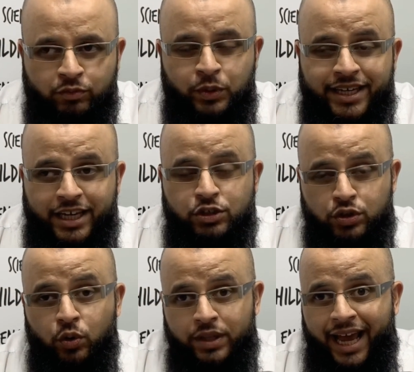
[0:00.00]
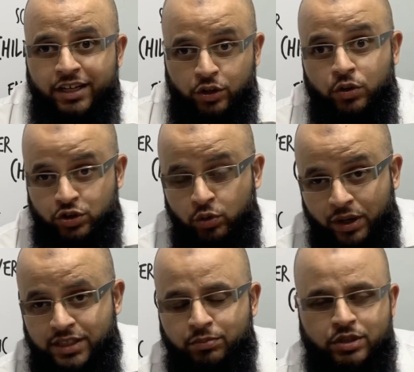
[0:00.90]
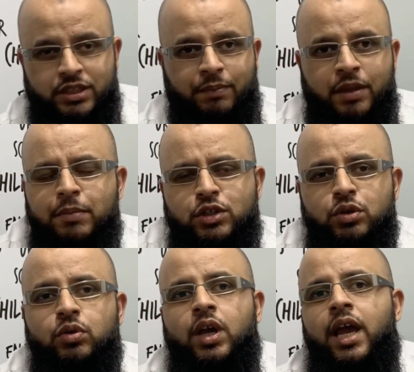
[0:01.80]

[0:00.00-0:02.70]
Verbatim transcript: we can show that you know she was a muslim number two